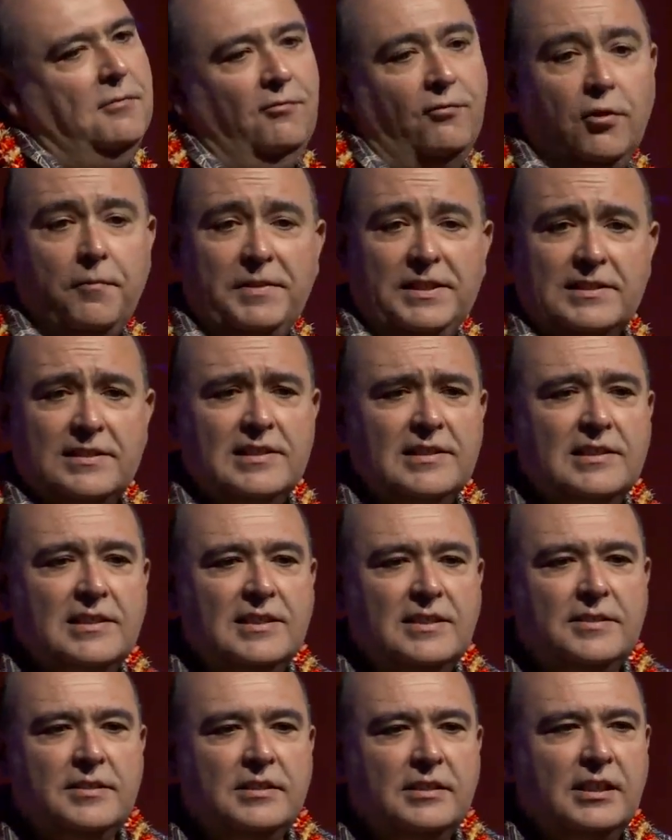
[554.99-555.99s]
for
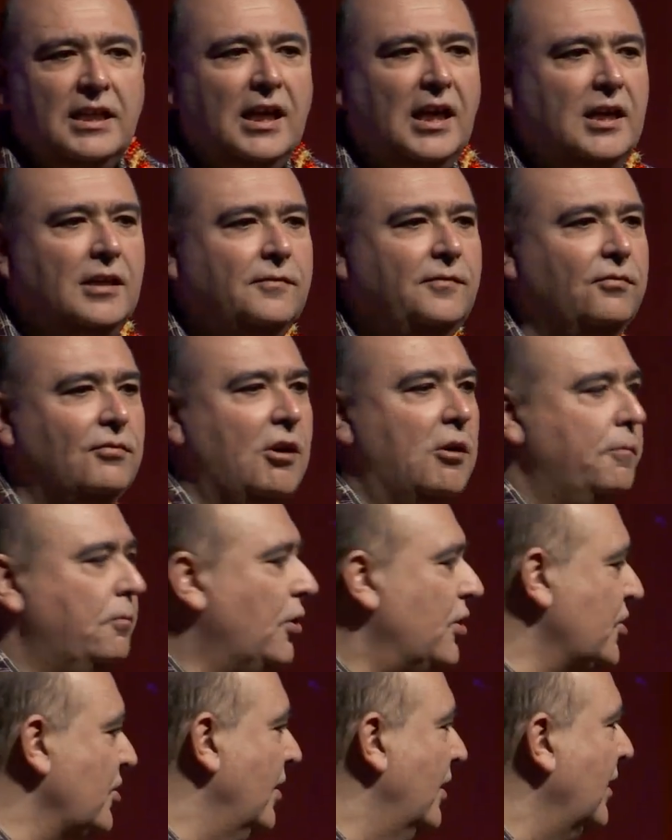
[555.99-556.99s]
business and for our
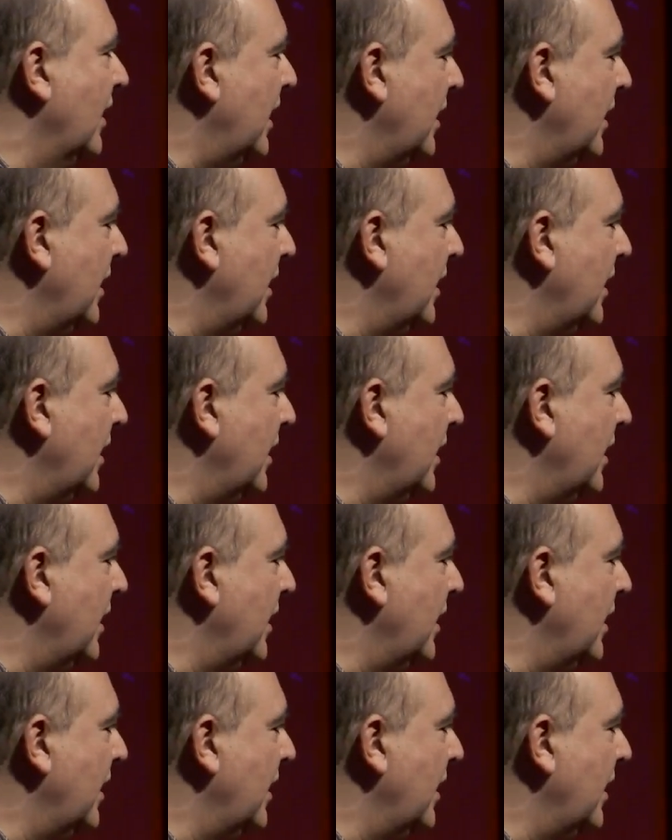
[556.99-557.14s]
personal